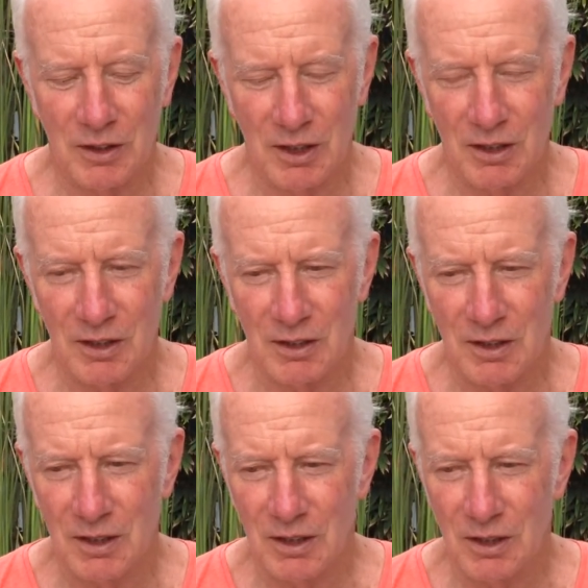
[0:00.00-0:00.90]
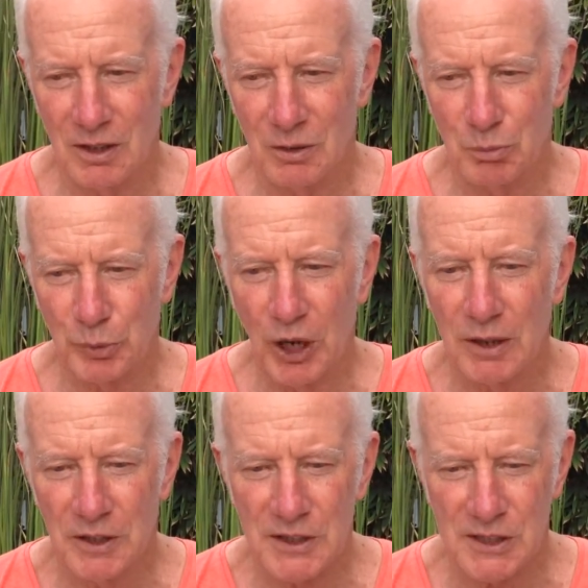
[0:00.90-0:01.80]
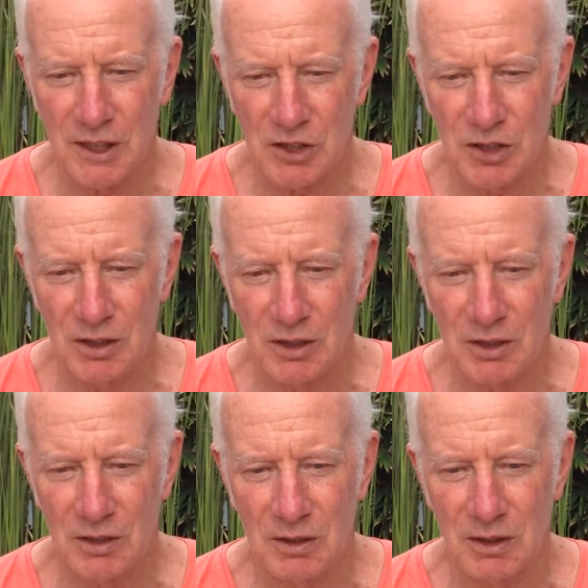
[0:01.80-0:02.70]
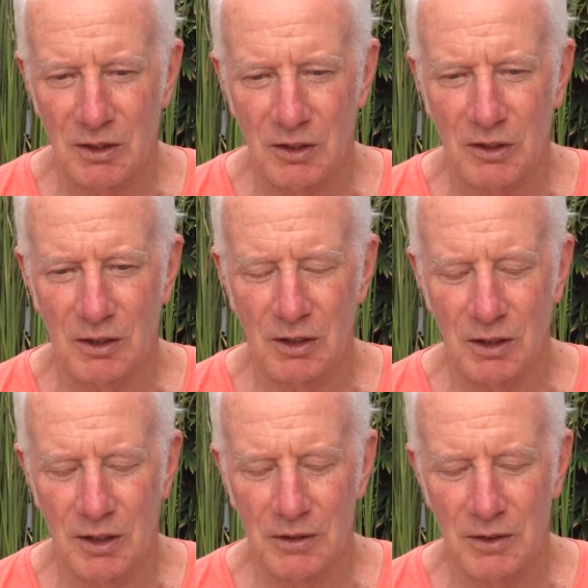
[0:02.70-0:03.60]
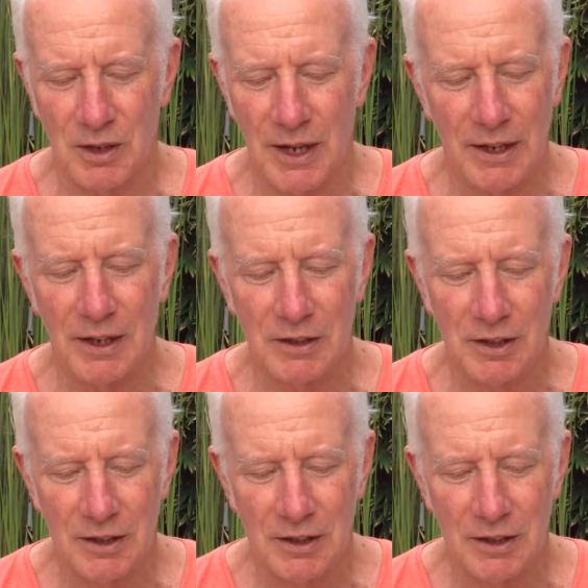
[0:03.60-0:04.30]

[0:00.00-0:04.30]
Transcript: the private session that I had